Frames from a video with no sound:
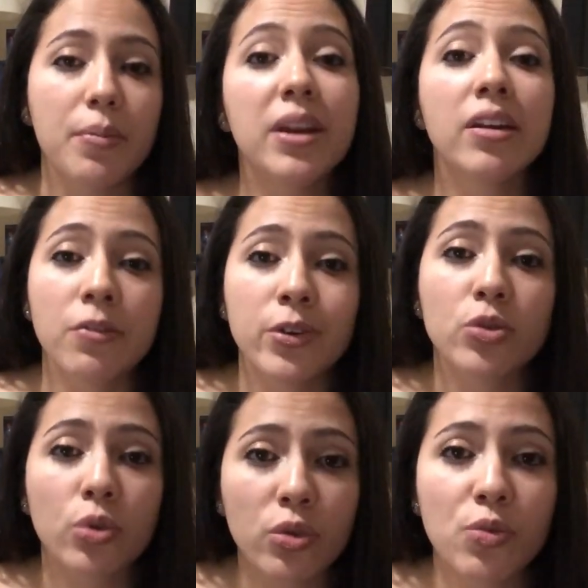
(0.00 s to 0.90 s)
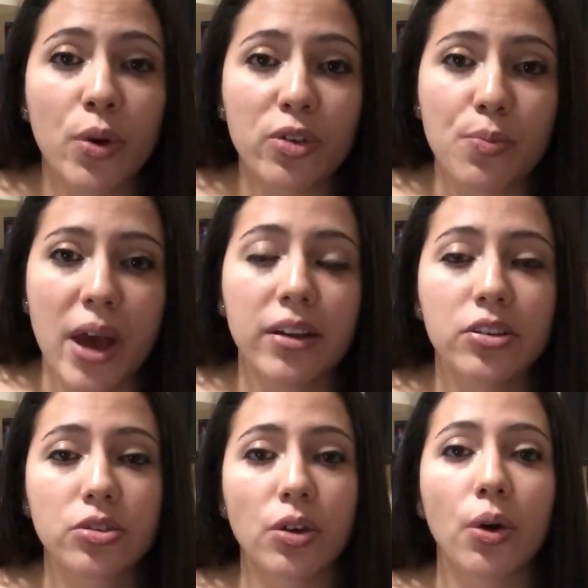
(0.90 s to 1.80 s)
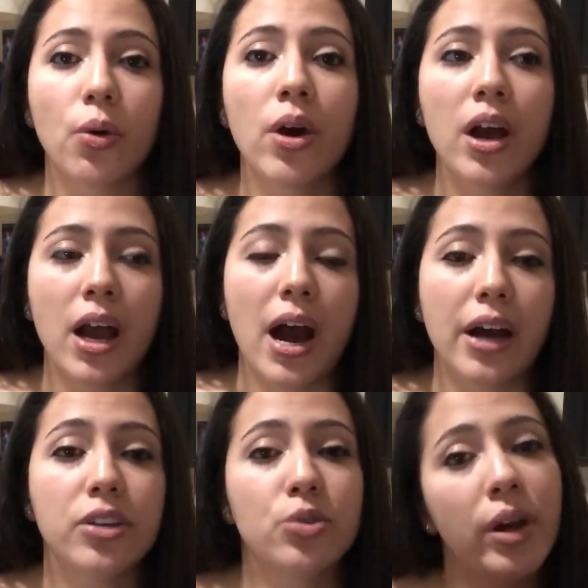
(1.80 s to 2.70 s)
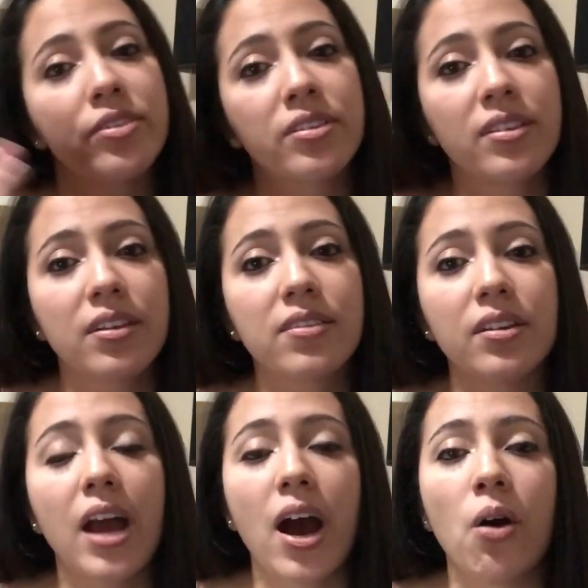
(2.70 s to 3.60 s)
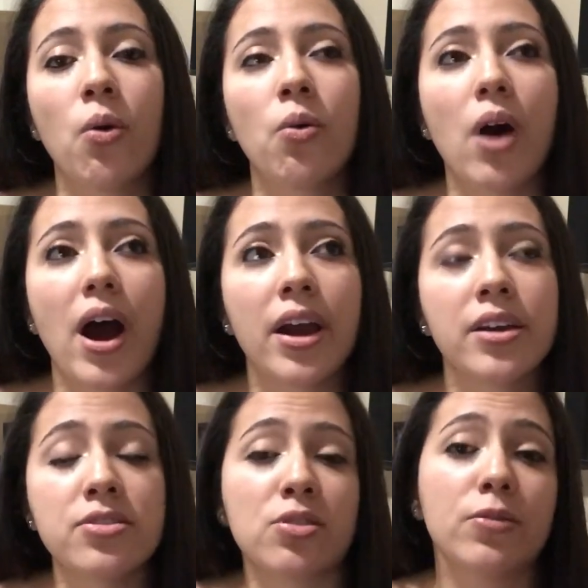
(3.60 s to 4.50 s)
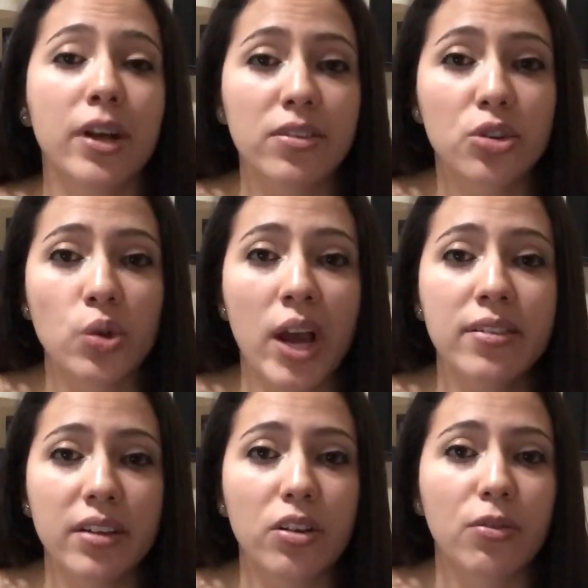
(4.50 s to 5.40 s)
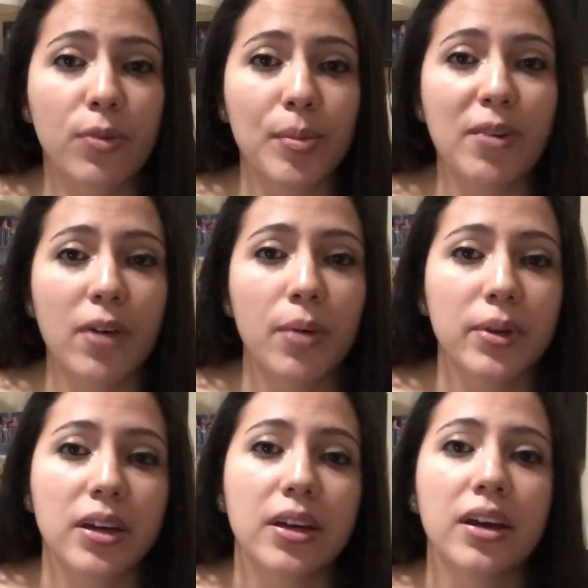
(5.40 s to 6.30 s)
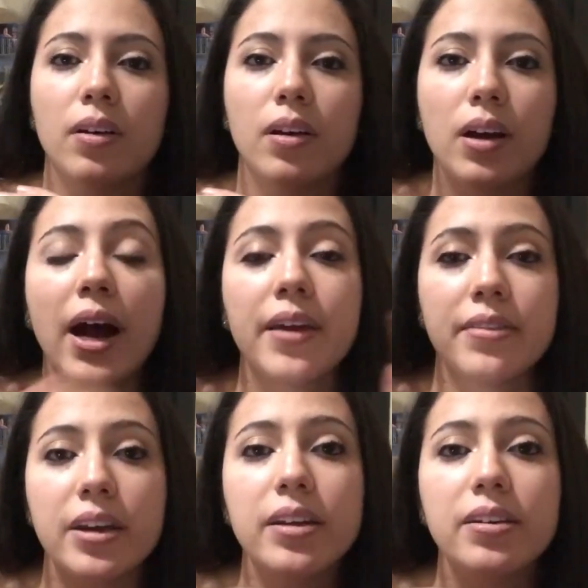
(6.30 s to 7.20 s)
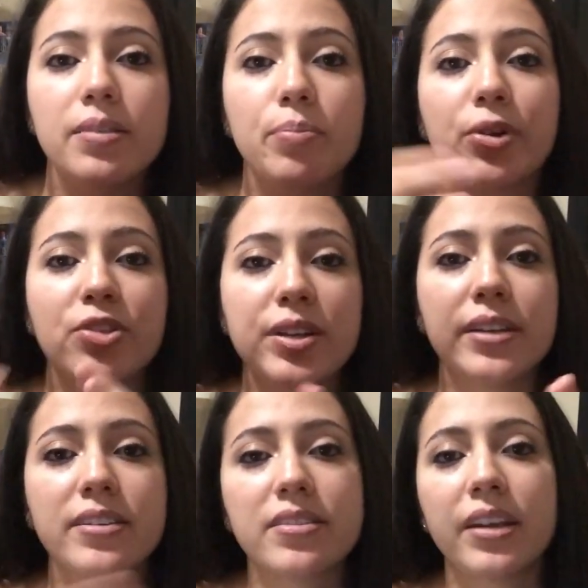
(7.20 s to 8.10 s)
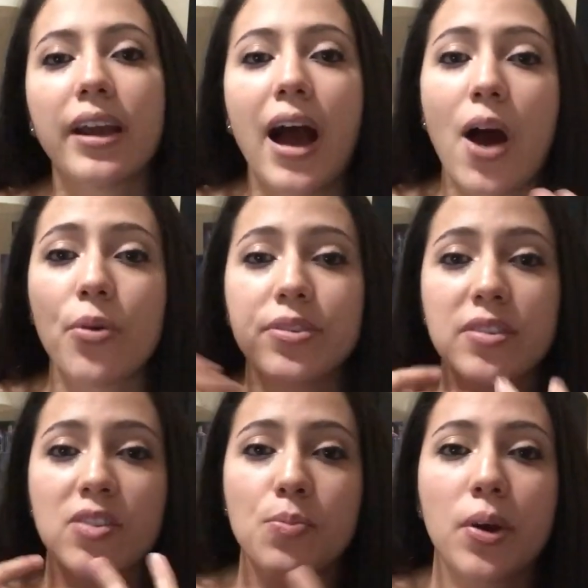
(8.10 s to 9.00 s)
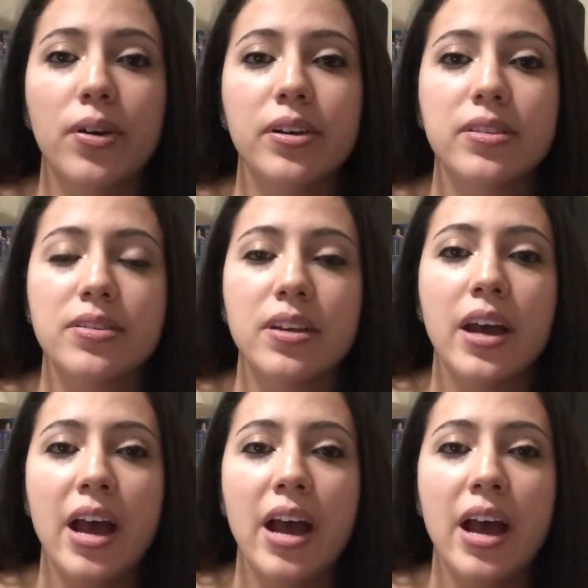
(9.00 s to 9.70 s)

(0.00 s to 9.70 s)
an individual who spoke Spanish. So I addressed this and how I served as a translator for my family. I then proceeded to state how this experience